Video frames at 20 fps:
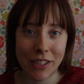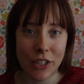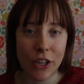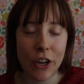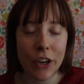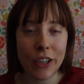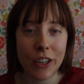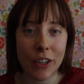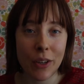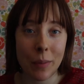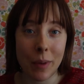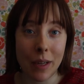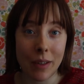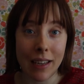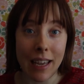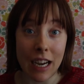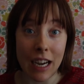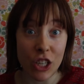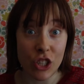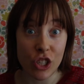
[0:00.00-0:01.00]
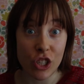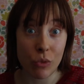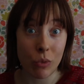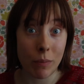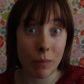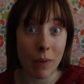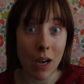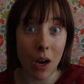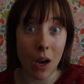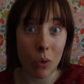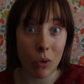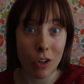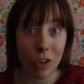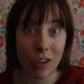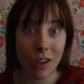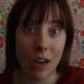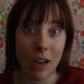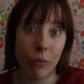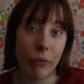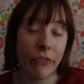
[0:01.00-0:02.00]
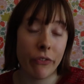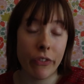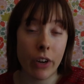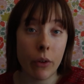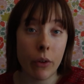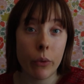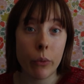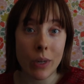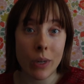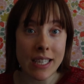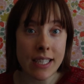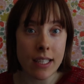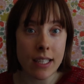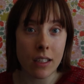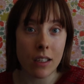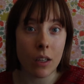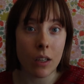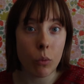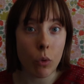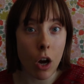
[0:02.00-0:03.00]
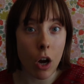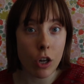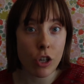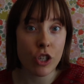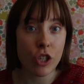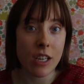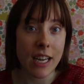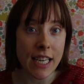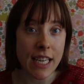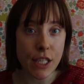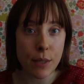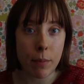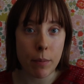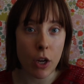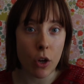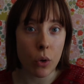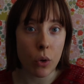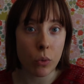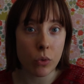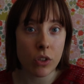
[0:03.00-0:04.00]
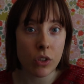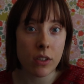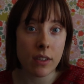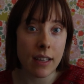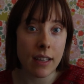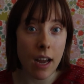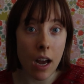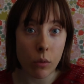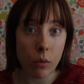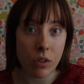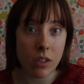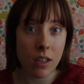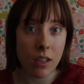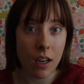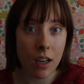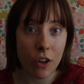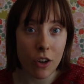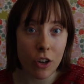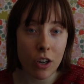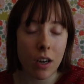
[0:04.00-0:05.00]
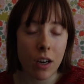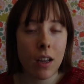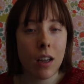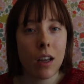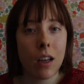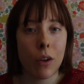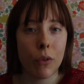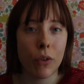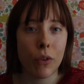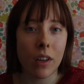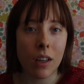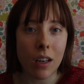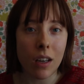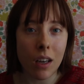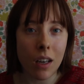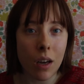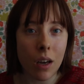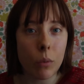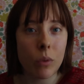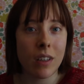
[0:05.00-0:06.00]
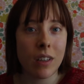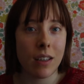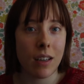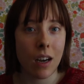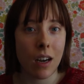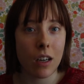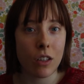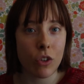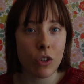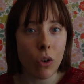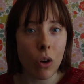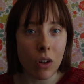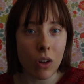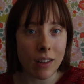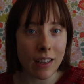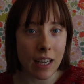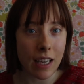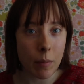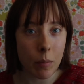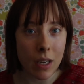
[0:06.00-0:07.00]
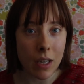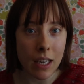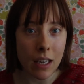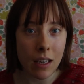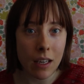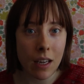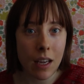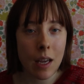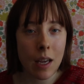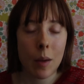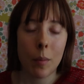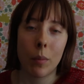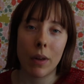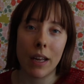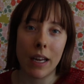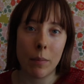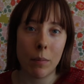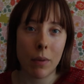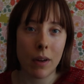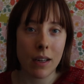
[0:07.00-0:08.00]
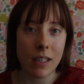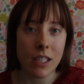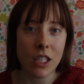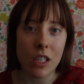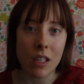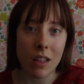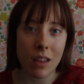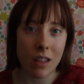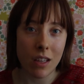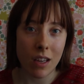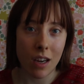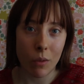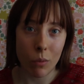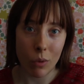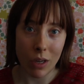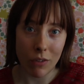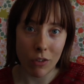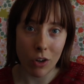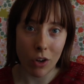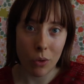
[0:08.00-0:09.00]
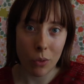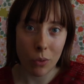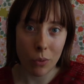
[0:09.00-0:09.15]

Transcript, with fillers: Talking about characters with power, I very recently watched HBO's The Outsider. I fell in love with the character Holly Gibney, played by Cynthia Erivo.